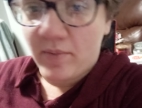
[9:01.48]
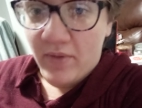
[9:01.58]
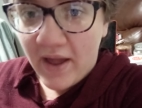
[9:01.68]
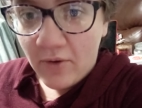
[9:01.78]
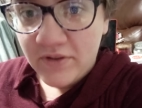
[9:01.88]

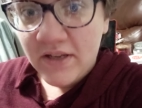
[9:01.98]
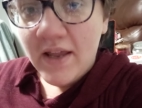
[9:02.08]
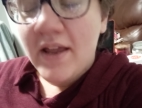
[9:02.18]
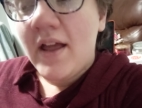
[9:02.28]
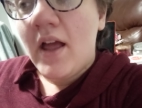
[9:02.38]
people out.
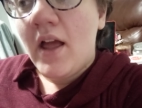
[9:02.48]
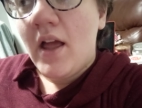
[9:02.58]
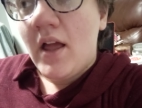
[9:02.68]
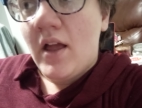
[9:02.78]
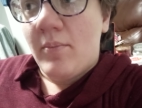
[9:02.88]

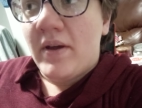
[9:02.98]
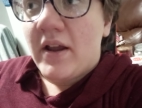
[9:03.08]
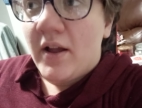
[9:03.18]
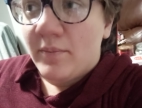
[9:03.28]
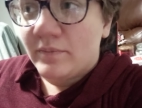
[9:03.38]
But
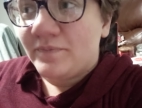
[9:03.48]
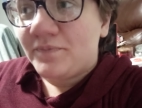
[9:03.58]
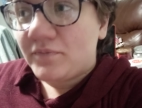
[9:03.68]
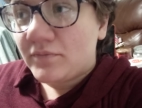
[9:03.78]
I'm